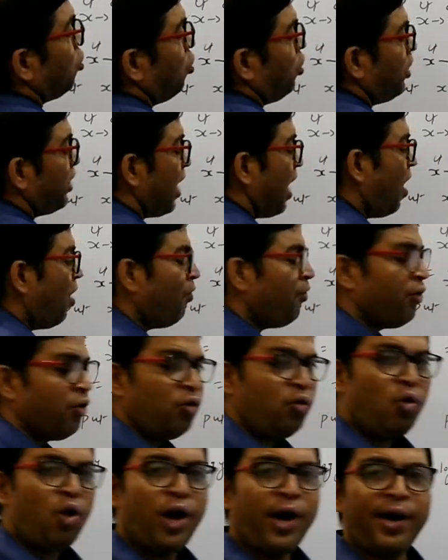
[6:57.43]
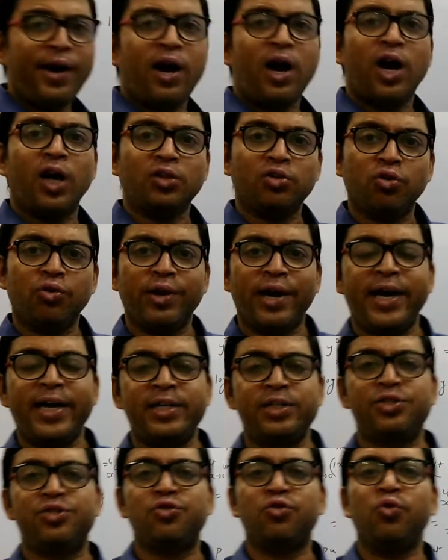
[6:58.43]
So now you are
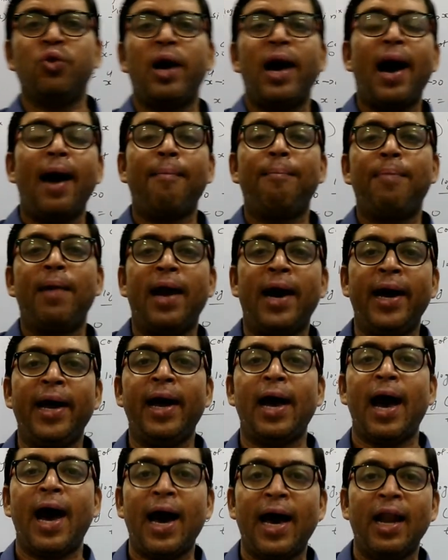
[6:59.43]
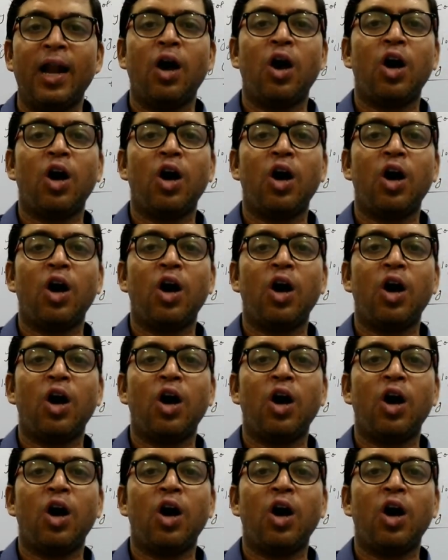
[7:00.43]
authorized to apply